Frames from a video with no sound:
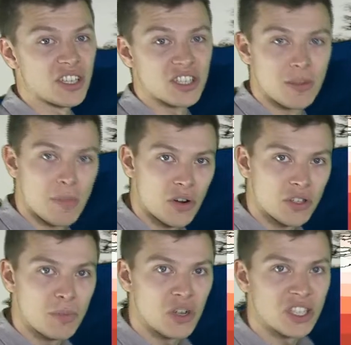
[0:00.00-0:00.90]
Some models
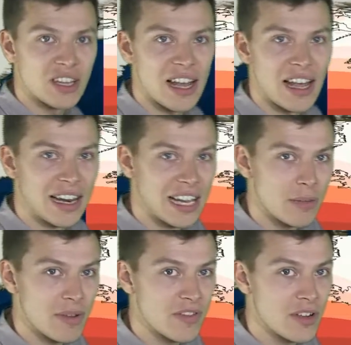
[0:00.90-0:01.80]
pushing that a little
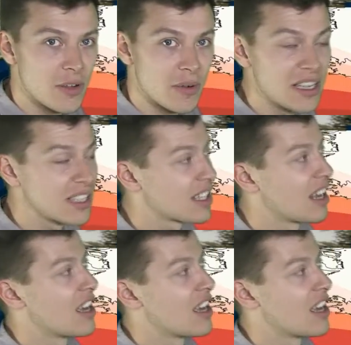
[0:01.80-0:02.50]
bit further east.